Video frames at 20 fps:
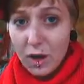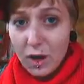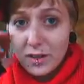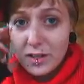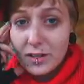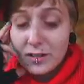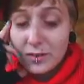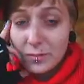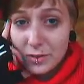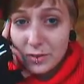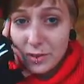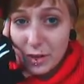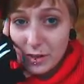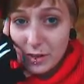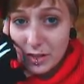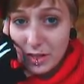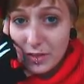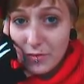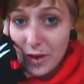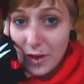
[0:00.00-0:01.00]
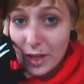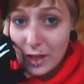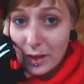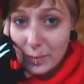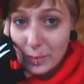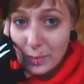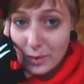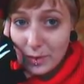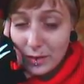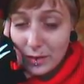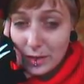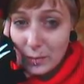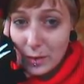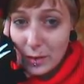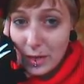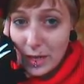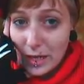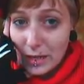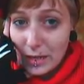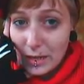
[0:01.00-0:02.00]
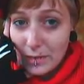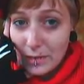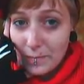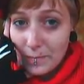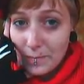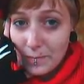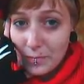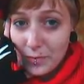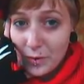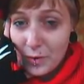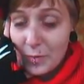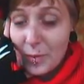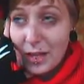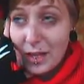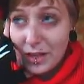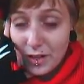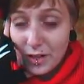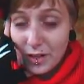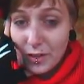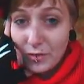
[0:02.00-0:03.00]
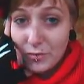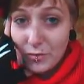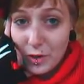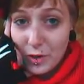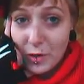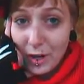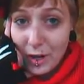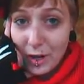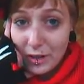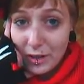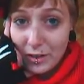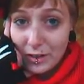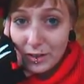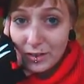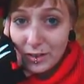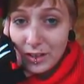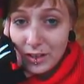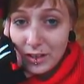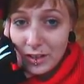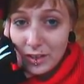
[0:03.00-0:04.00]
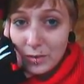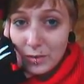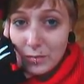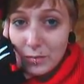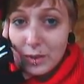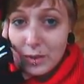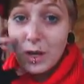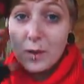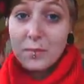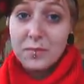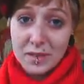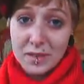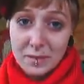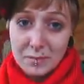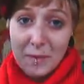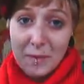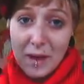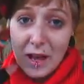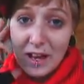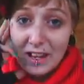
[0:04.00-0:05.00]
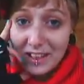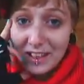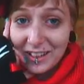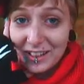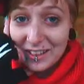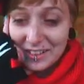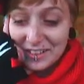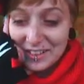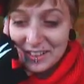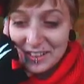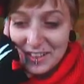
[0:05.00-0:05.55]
autism starts to develop in the brain, or make itself known rather, becomes symptomatic.